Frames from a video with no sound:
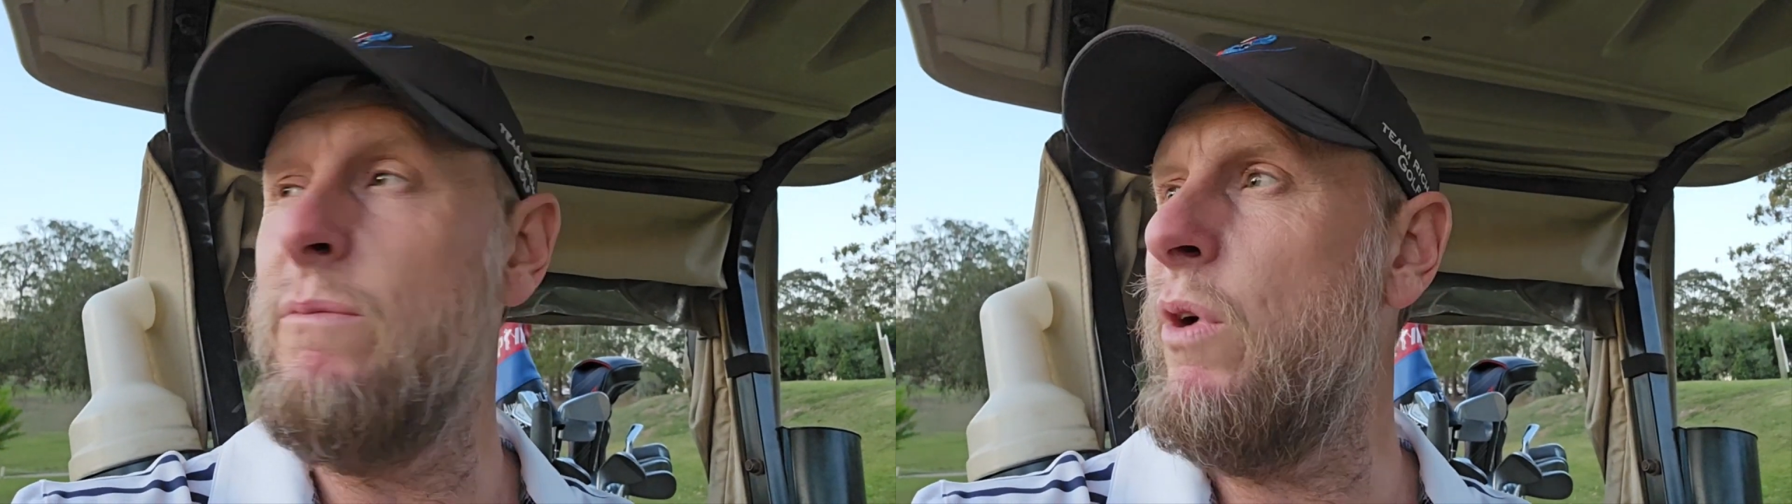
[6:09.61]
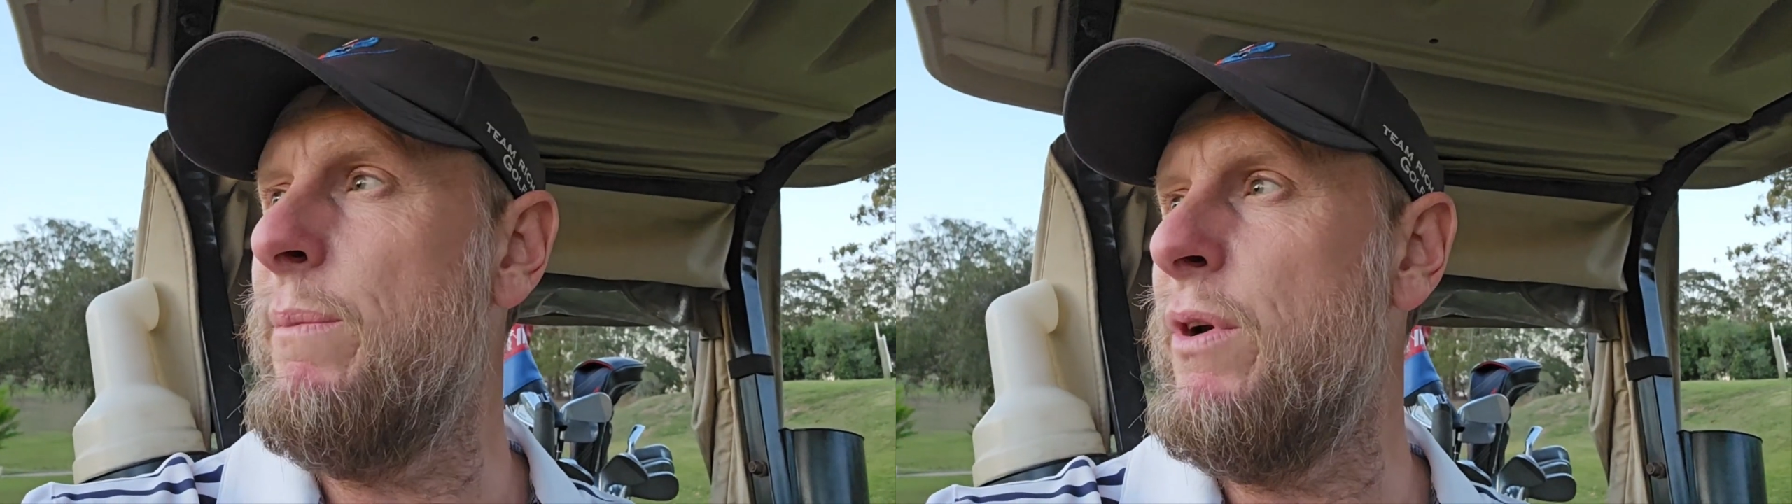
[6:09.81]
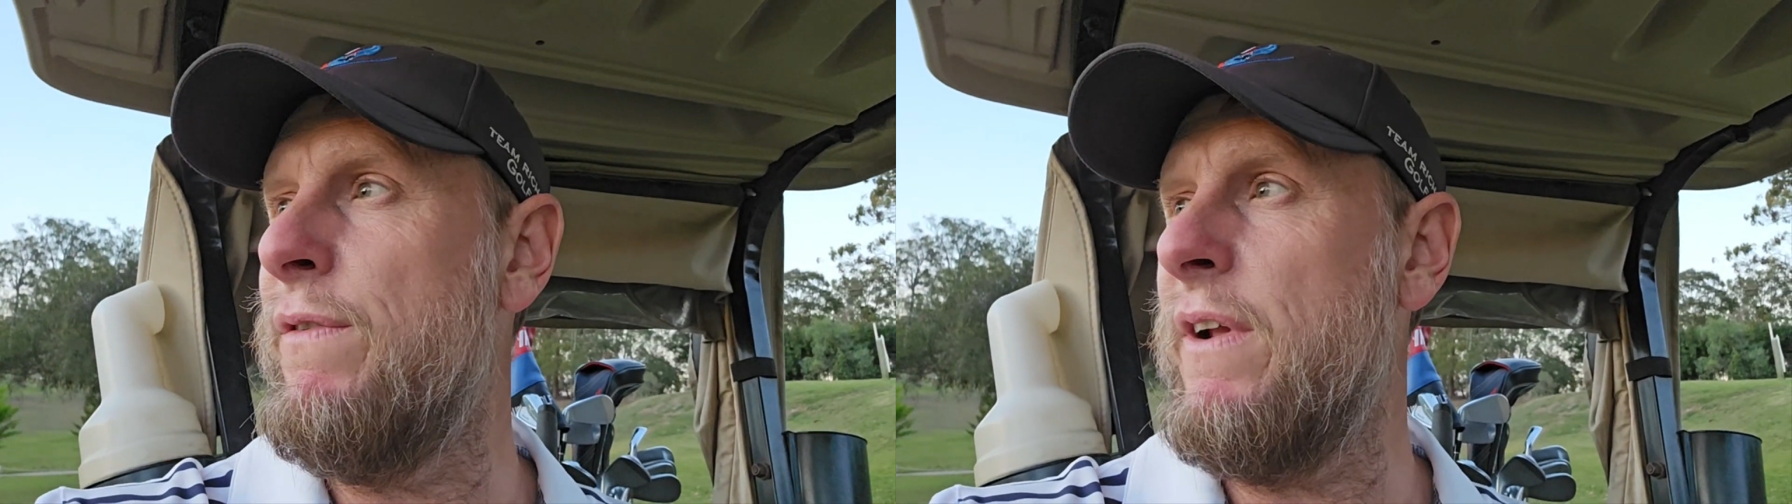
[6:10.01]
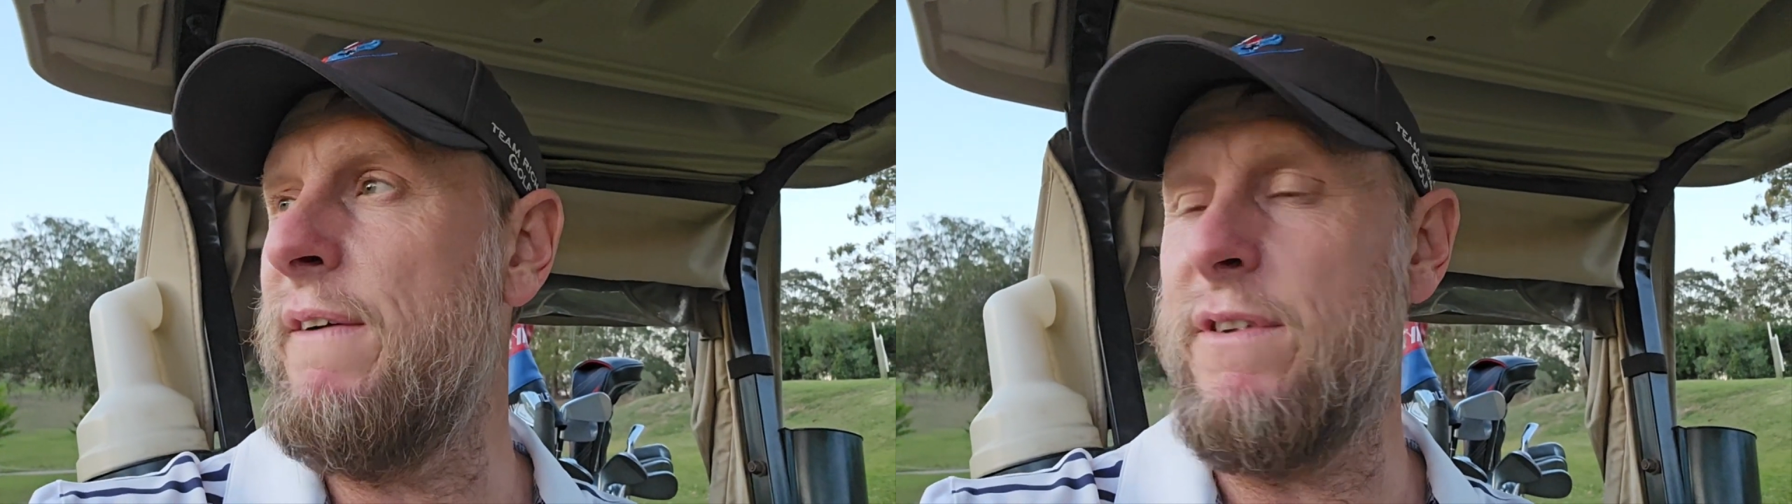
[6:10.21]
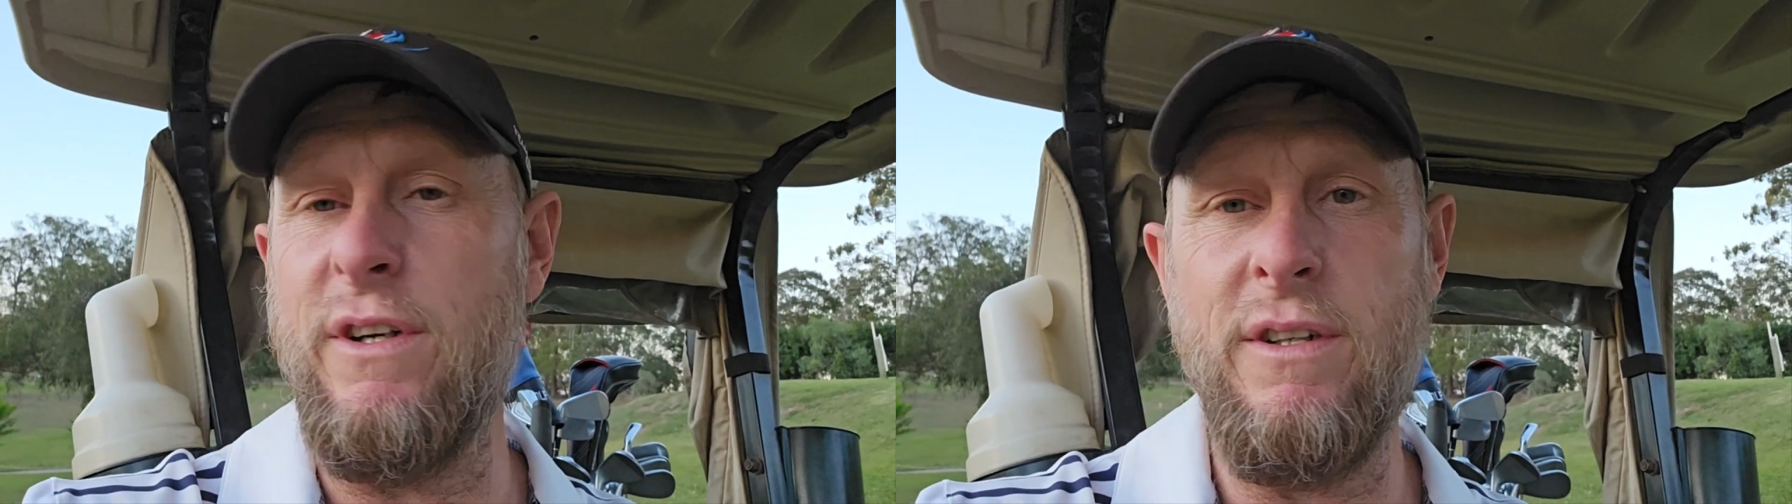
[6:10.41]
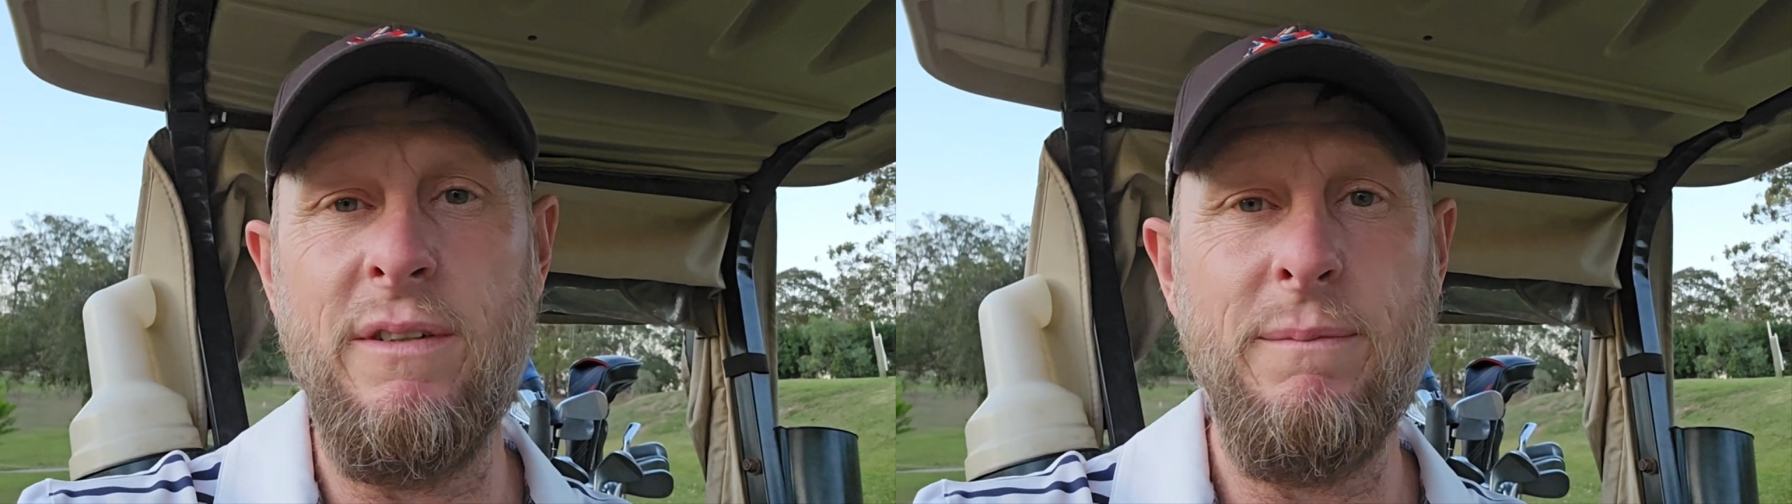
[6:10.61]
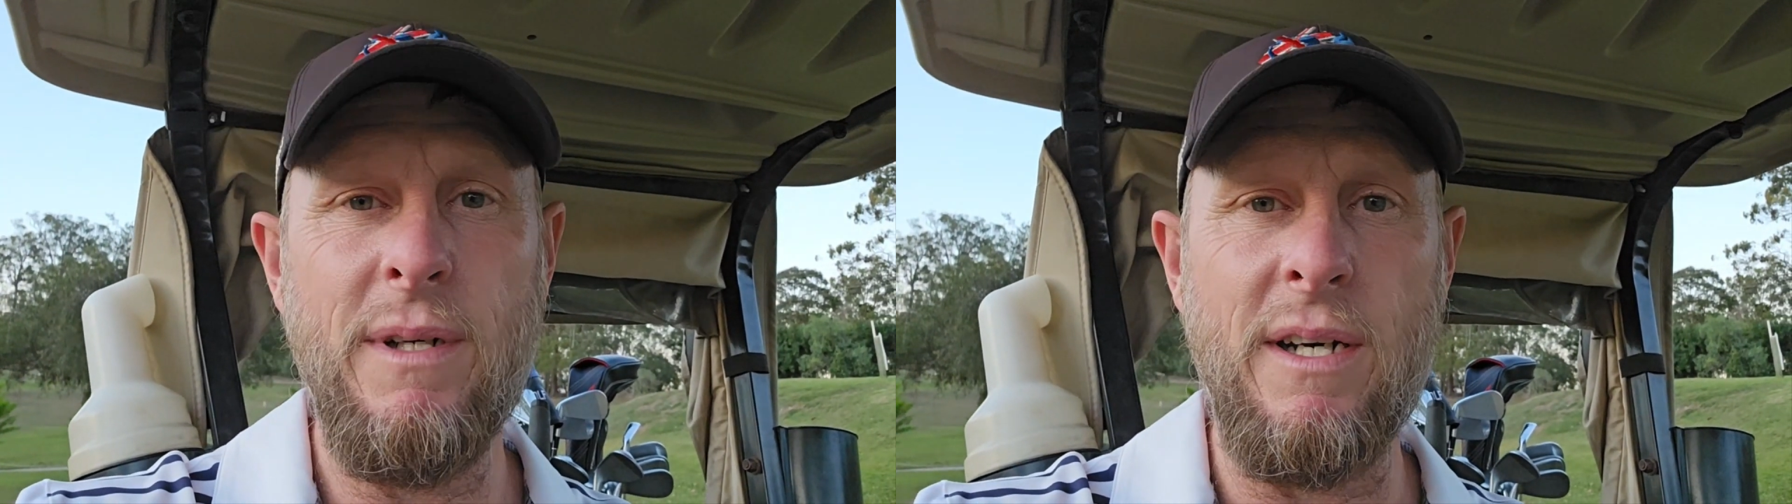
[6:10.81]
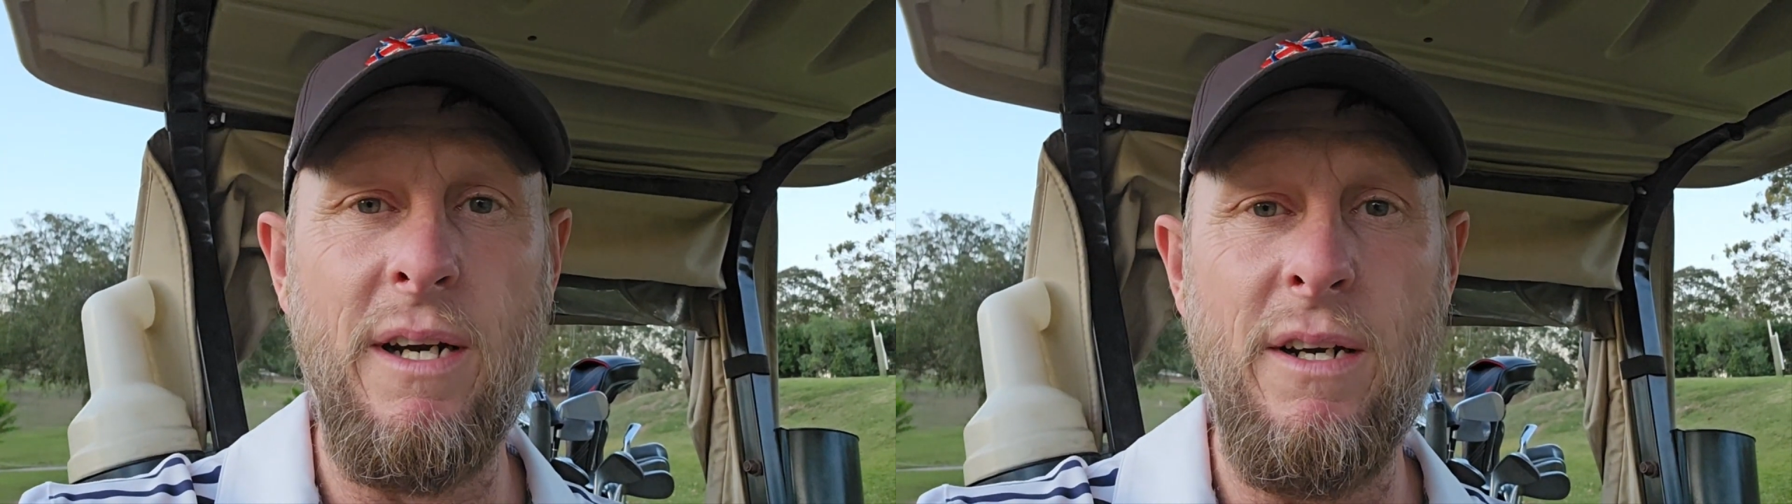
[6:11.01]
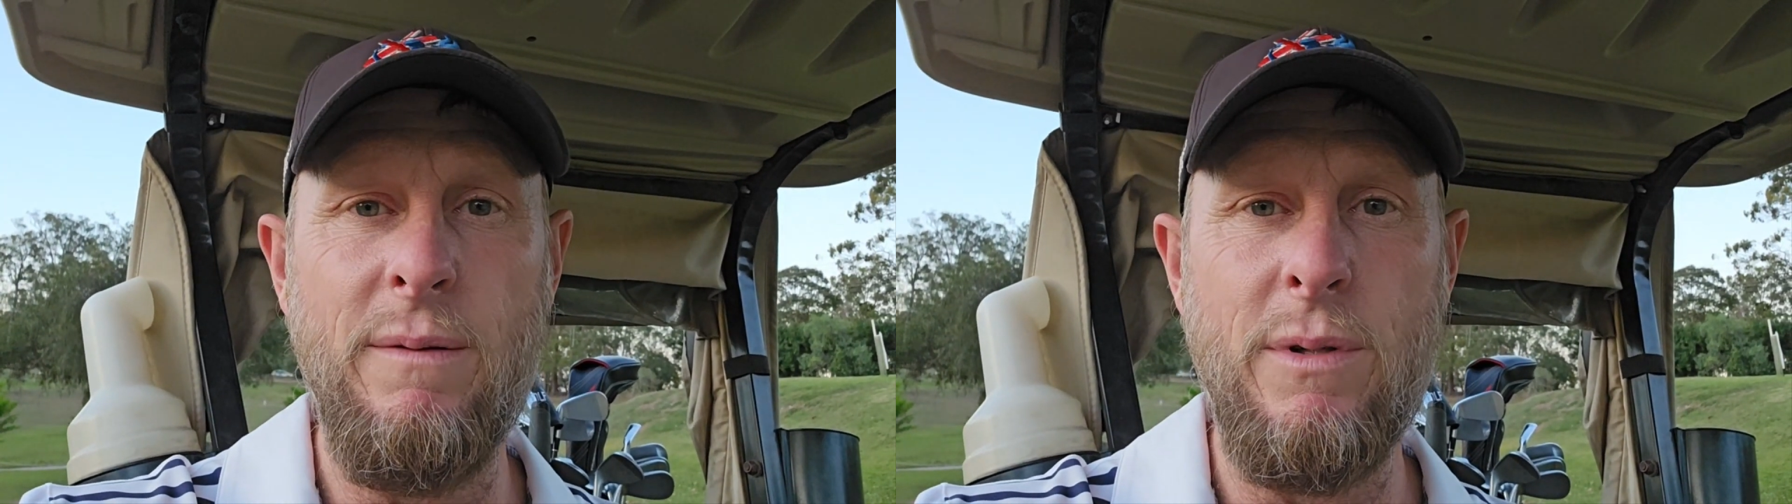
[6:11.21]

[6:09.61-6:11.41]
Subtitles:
What a beautiful afternoon. I'm gonna go home,